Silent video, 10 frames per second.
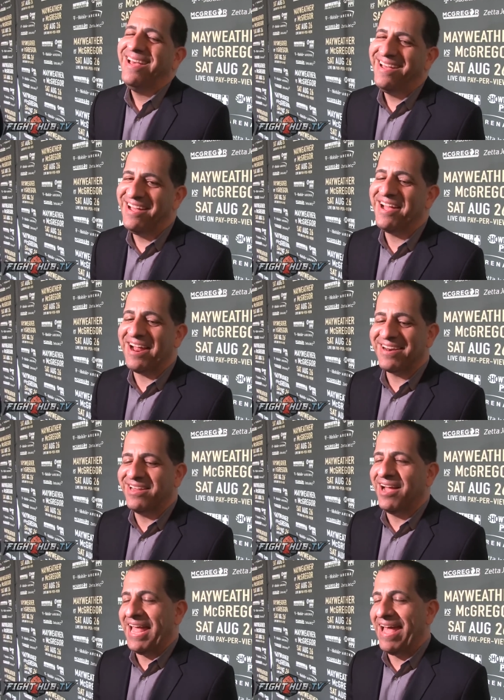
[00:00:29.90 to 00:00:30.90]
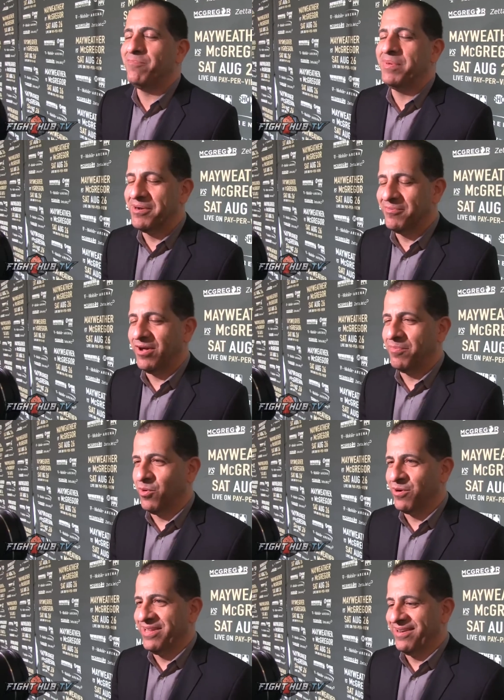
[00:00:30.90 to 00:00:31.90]
I have been involved
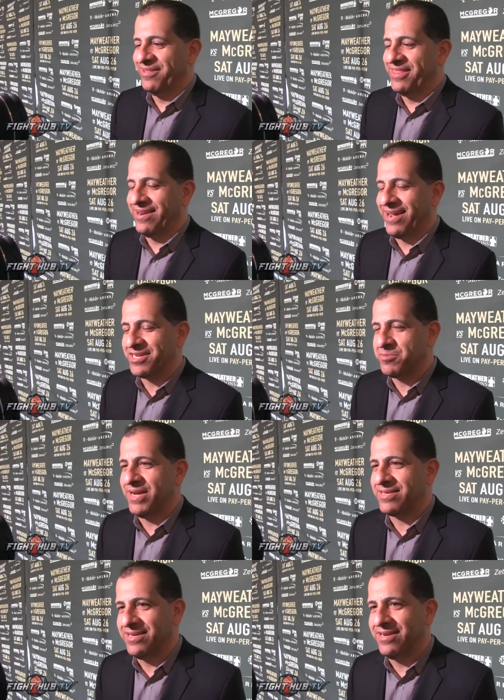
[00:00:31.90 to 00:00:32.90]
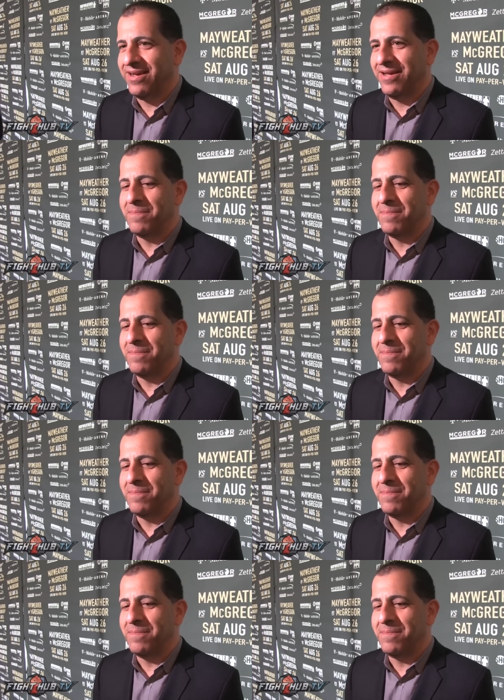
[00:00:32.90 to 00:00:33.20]
more than I expected.